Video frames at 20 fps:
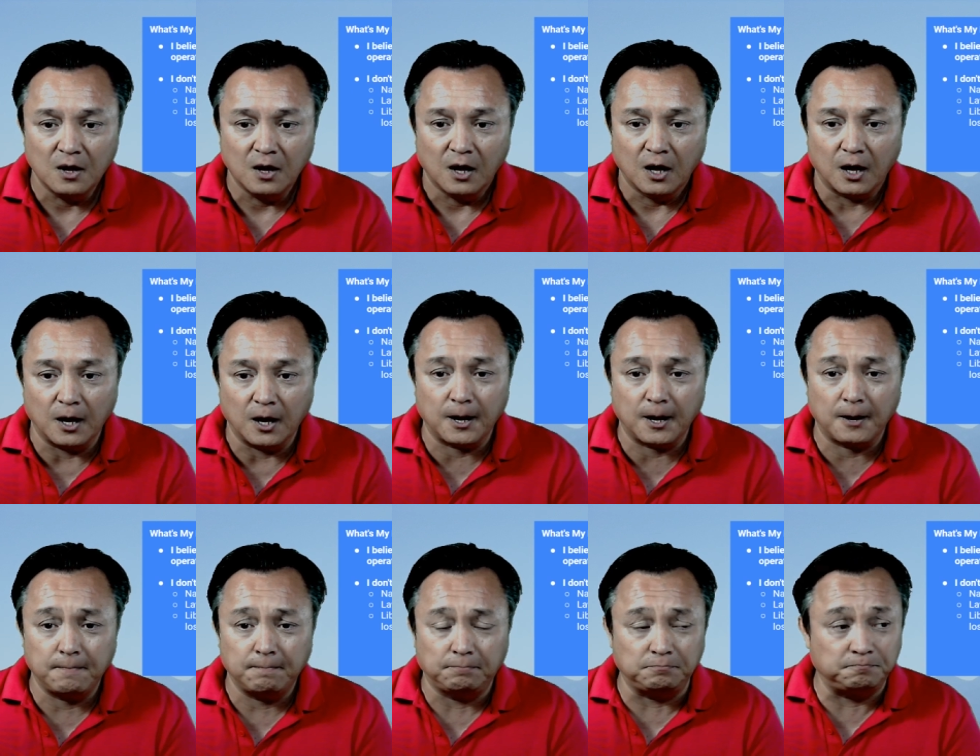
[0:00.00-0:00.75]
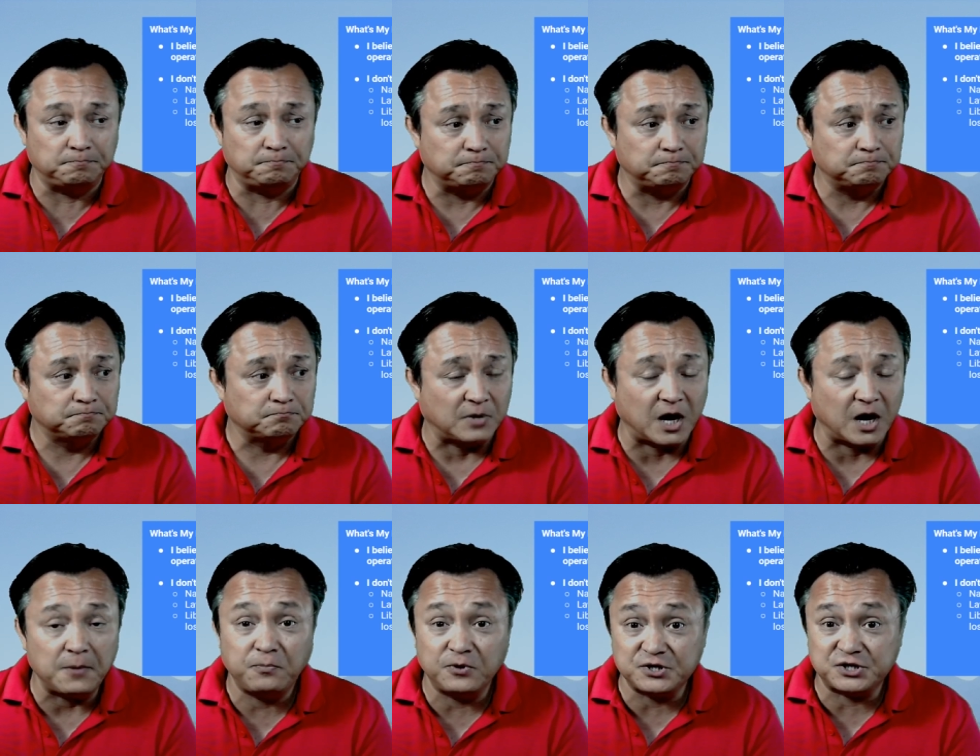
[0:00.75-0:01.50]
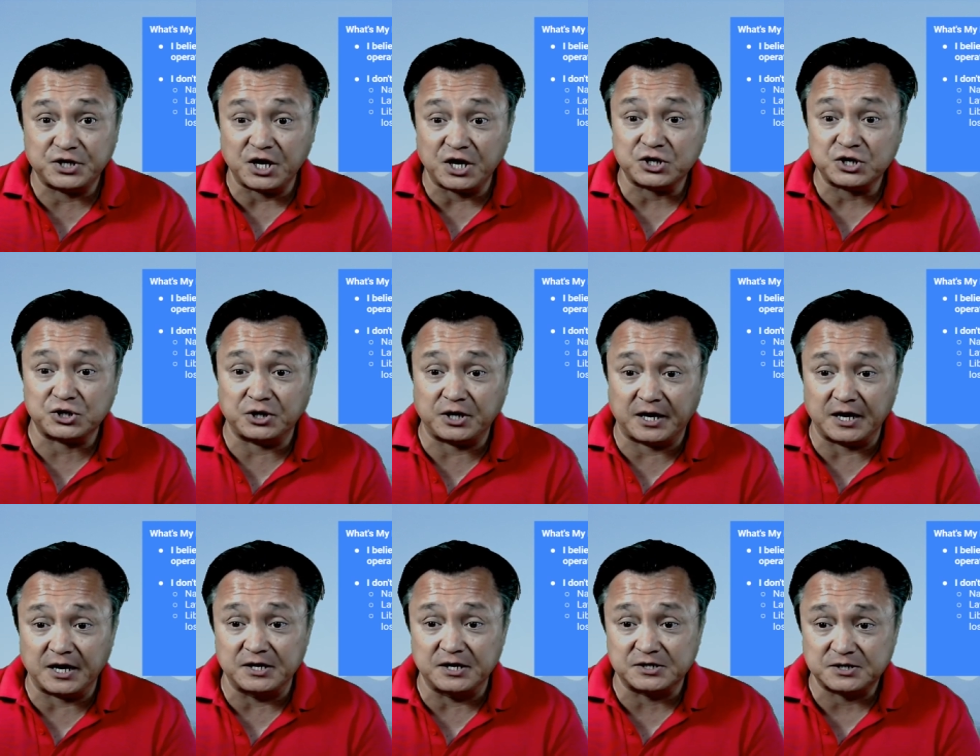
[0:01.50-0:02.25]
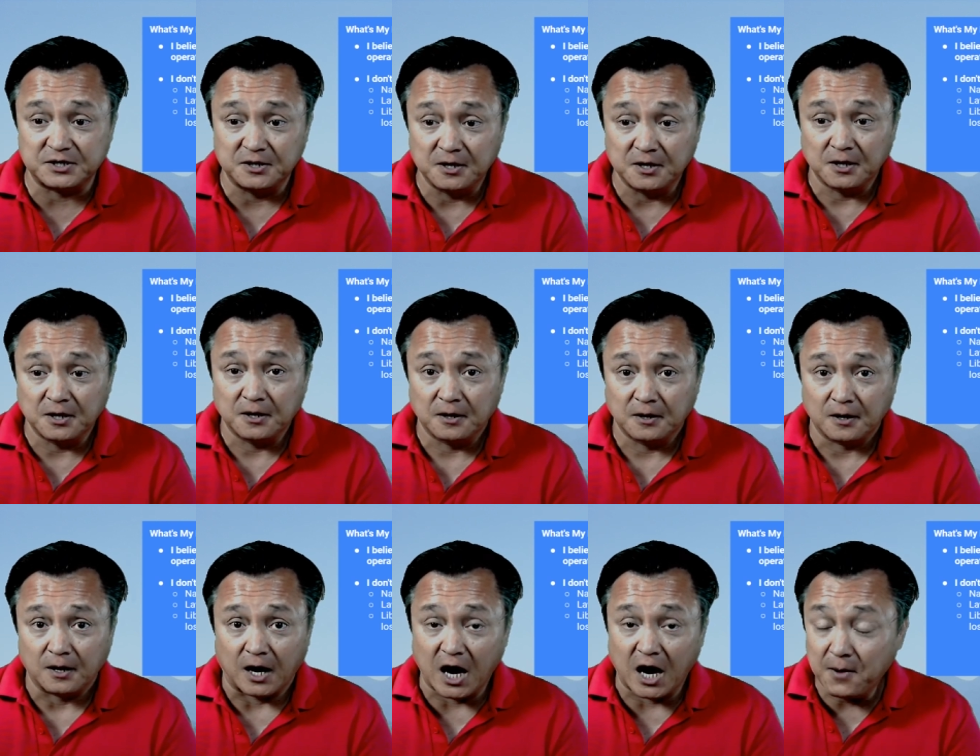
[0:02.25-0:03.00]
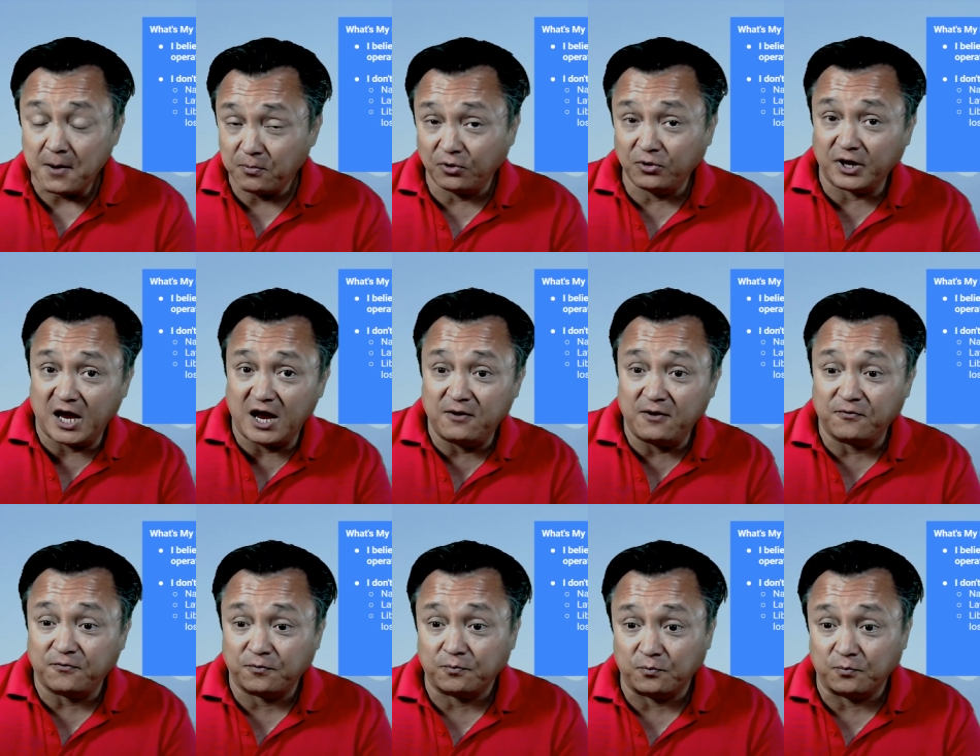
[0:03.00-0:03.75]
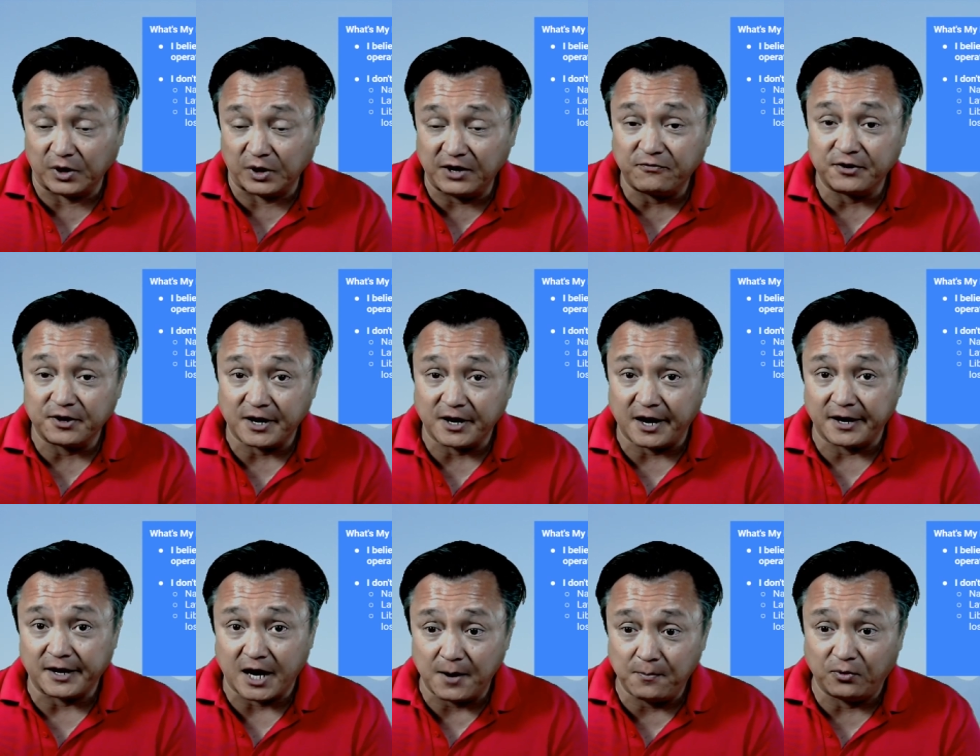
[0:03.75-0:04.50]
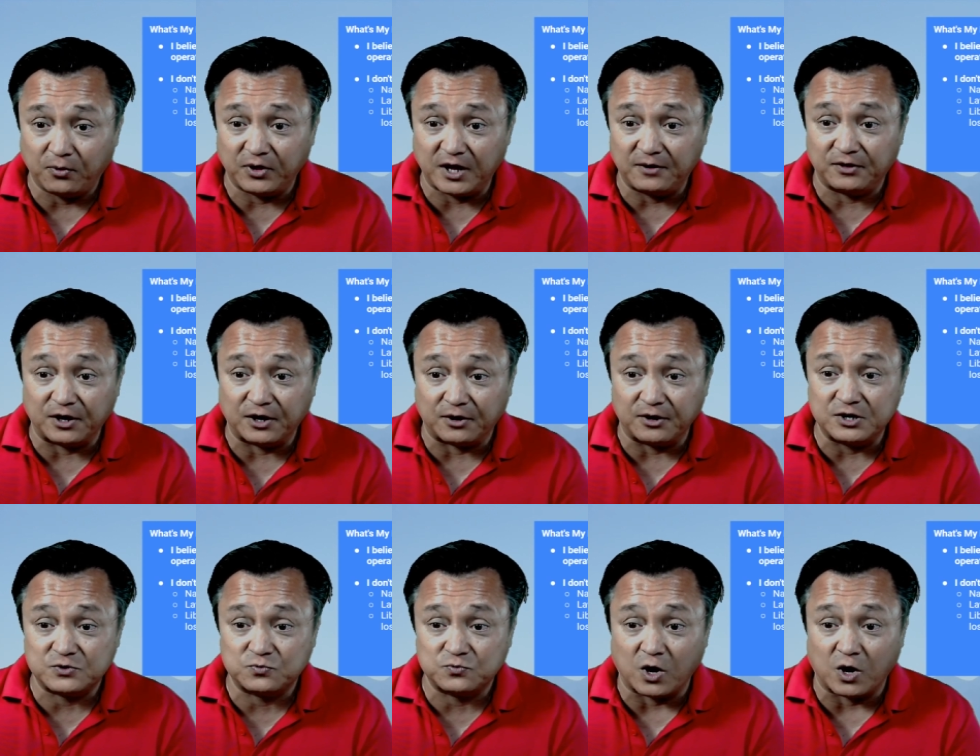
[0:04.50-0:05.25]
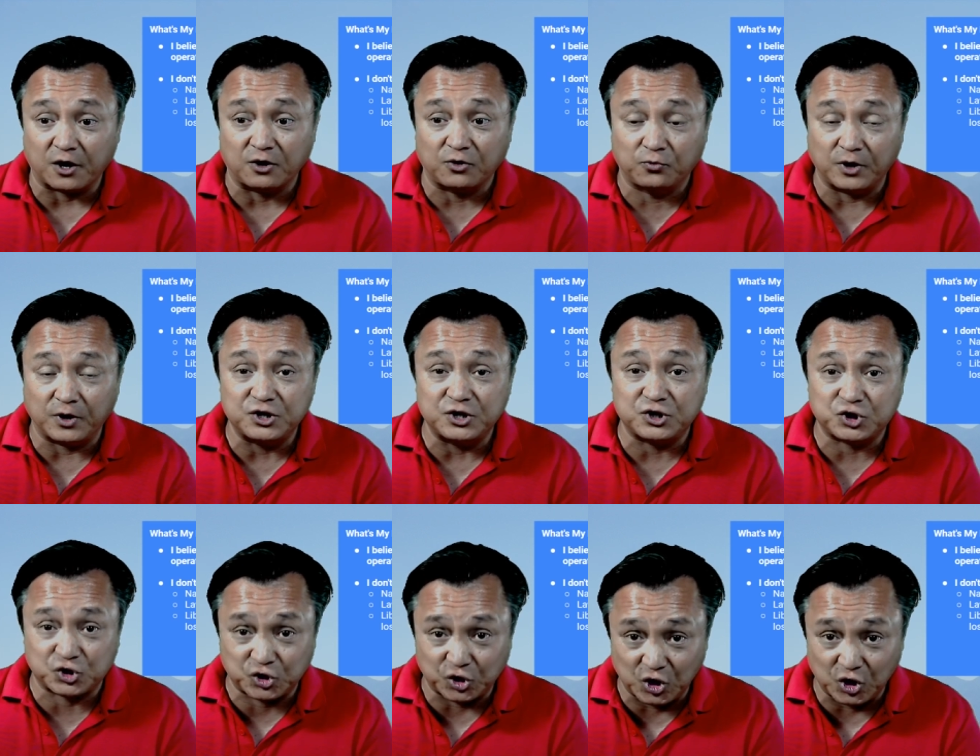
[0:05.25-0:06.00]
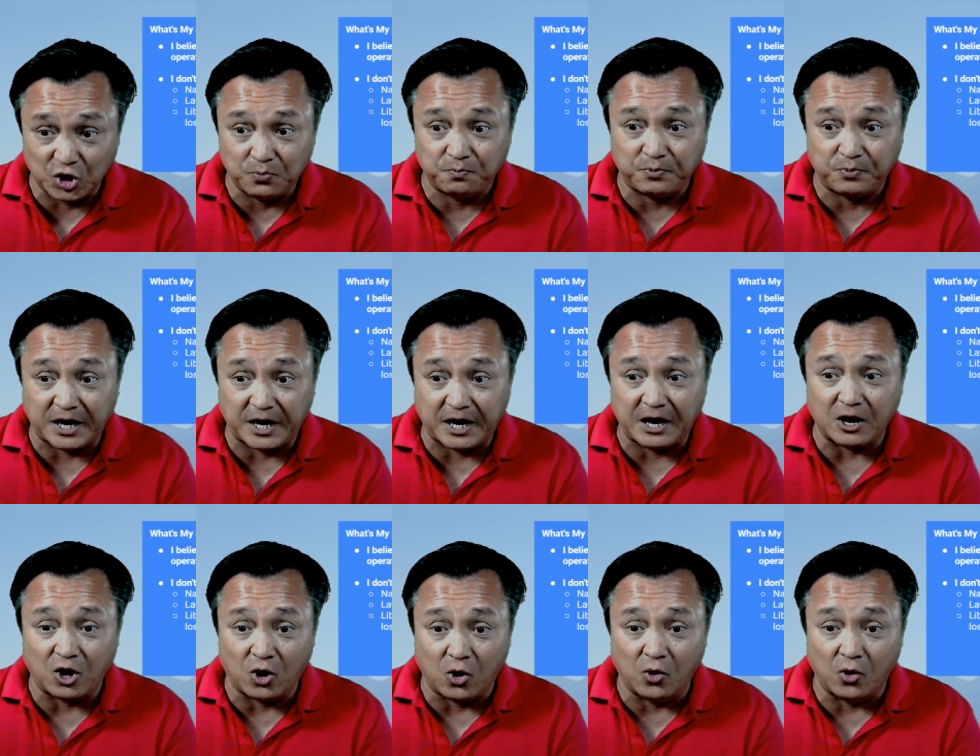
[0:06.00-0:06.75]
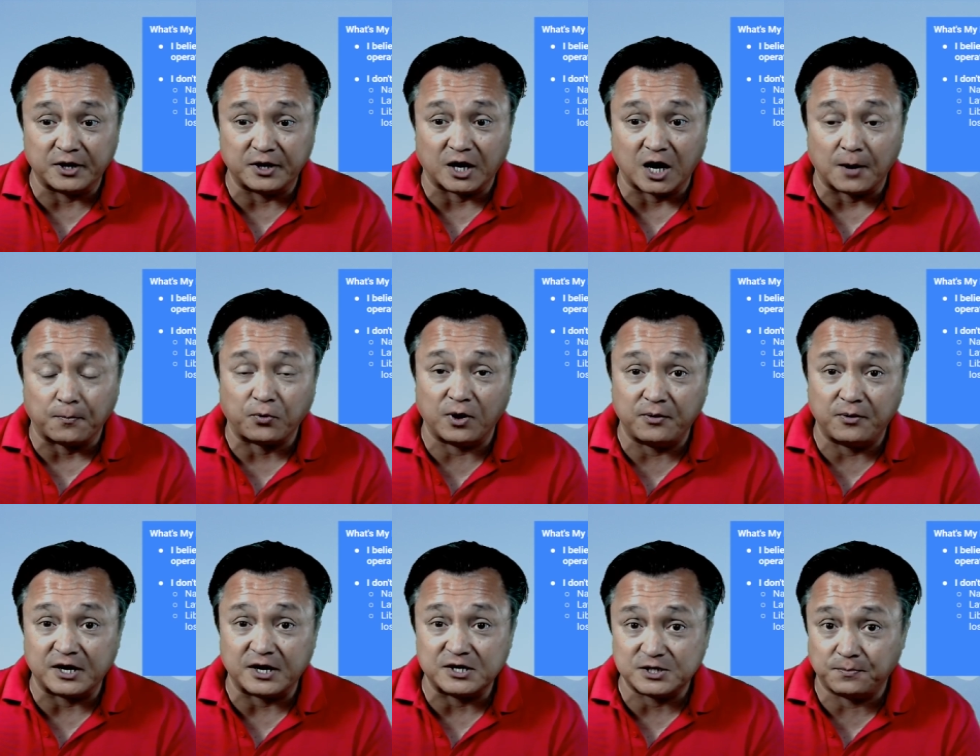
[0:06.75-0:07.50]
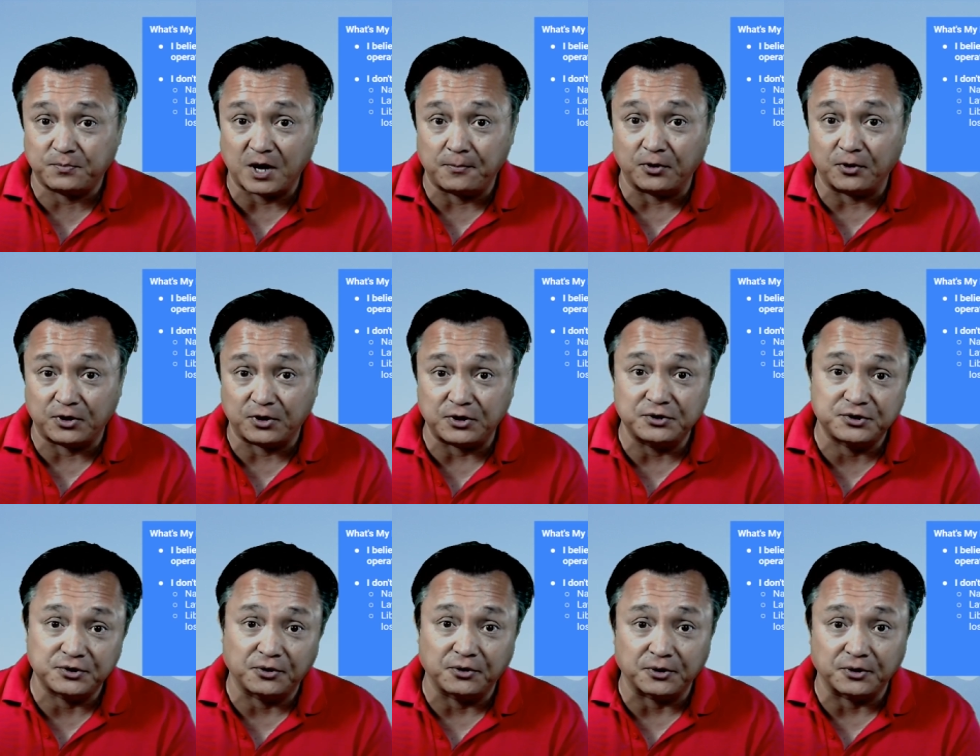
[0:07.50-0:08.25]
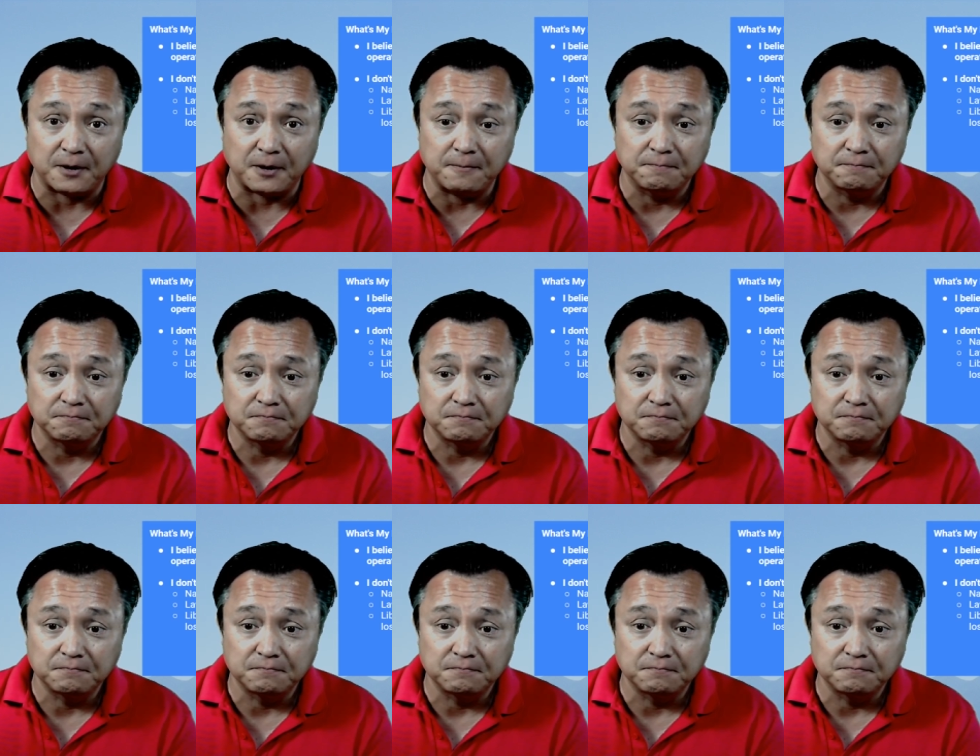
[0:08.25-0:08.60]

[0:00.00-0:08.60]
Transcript: Um, my position is, I believe, believe it or not, I believe Liberty's water grid should be owned and operated as a public utility.